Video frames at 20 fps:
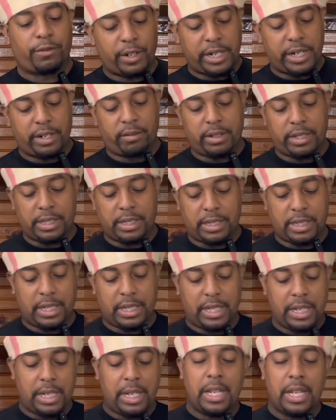fragrance.
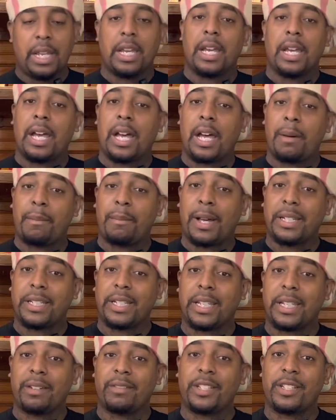I'm about
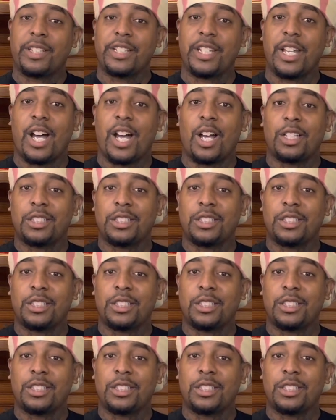to give it to y'all.